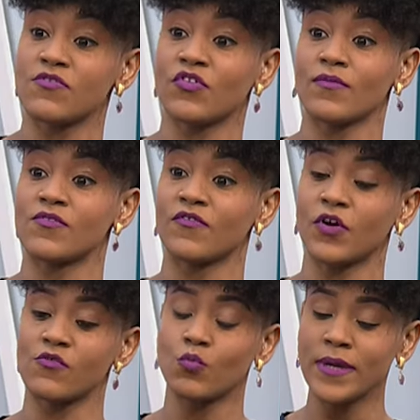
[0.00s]
in terms of,
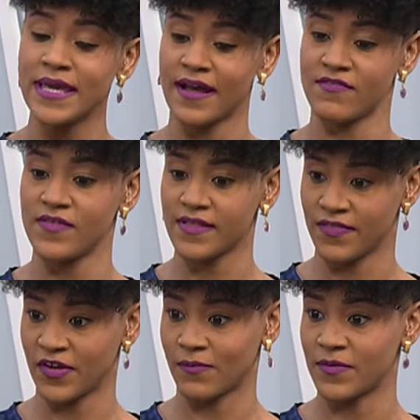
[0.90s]
because we as
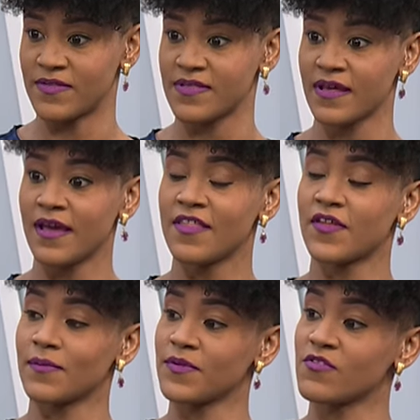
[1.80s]
physiotherapists,
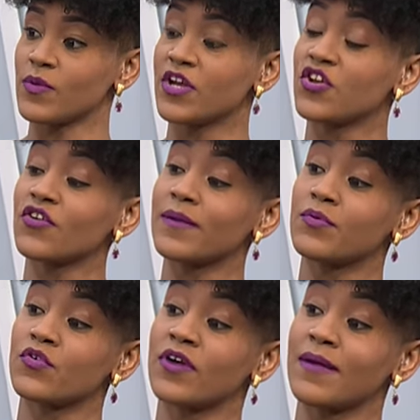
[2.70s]
therapists, we curate
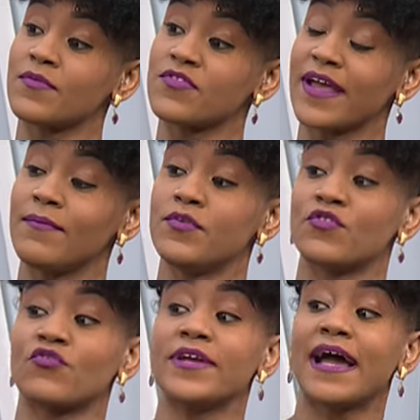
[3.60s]
programs to help you
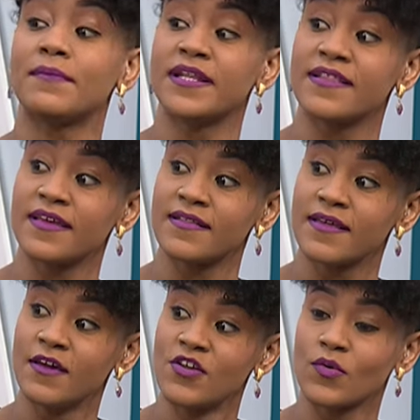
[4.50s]
to rehabilitate. Mm -hmm.